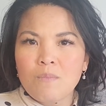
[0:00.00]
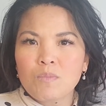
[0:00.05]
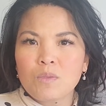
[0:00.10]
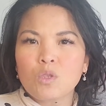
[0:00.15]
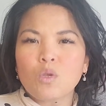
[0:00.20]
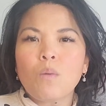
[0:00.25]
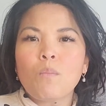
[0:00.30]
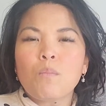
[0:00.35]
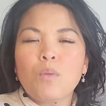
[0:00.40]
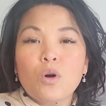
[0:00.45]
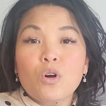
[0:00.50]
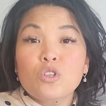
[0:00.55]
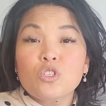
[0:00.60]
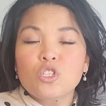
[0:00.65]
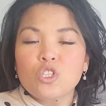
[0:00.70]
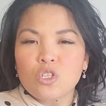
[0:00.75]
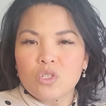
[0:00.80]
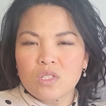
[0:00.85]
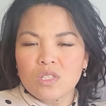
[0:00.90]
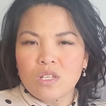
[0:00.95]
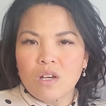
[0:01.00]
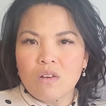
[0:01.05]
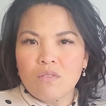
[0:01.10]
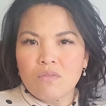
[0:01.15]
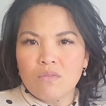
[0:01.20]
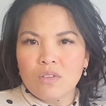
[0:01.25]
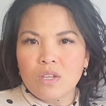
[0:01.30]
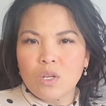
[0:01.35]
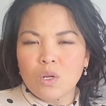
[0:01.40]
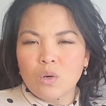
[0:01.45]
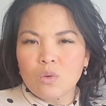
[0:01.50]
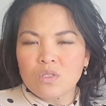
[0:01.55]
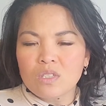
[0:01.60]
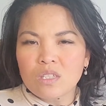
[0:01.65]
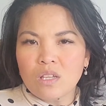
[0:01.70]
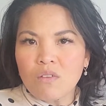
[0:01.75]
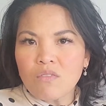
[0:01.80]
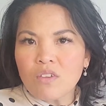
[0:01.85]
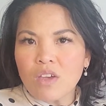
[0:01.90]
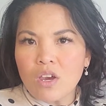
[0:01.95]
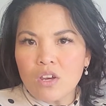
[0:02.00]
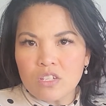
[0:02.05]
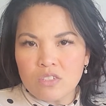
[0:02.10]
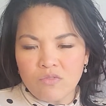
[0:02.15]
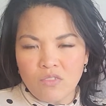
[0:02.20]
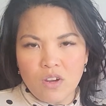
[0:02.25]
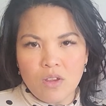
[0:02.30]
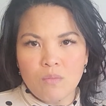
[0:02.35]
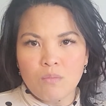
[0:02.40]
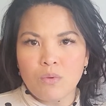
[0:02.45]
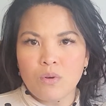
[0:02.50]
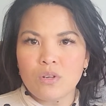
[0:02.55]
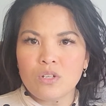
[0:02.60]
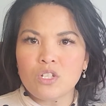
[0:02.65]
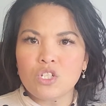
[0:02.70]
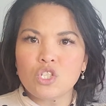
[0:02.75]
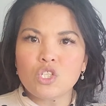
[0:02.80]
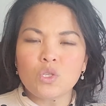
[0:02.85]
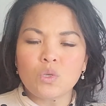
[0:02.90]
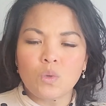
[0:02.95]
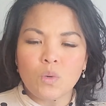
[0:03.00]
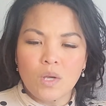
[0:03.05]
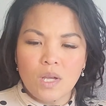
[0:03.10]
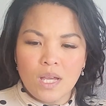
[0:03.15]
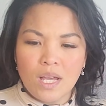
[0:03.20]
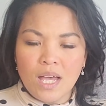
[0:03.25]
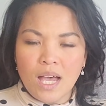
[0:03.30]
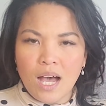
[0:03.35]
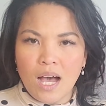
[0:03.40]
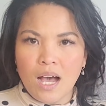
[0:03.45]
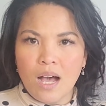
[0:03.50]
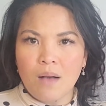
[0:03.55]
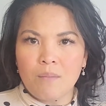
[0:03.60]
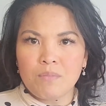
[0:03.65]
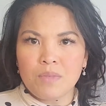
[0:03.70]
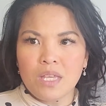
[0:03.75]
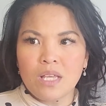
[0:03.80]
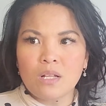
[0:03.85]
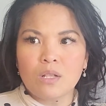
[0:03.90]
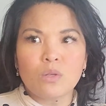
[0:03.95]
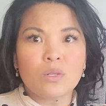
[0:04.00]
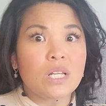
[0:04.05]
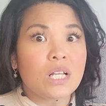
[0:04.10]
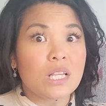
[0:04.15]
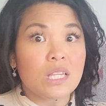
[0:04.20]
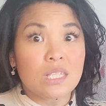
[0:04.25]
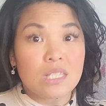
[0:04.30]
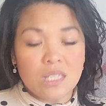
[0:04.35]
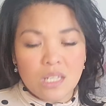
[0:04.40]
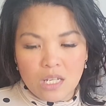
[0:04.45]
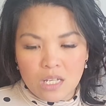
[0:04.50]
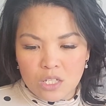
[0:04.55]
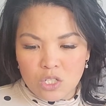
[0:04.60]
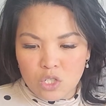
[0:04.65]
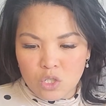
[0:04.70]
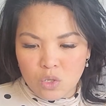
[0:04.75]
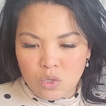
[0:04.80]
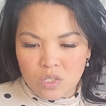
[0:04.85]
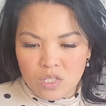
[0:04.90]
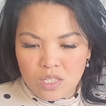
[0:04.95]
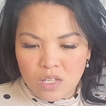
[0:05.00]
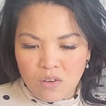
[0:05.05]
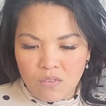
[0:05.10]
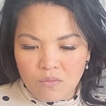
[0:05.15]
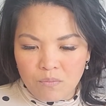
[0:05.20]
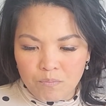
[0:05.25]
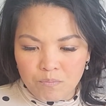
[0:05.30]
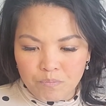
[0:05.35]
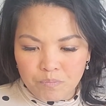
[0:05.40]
don't push yourself you know self-care is very important too um, including listening to yourself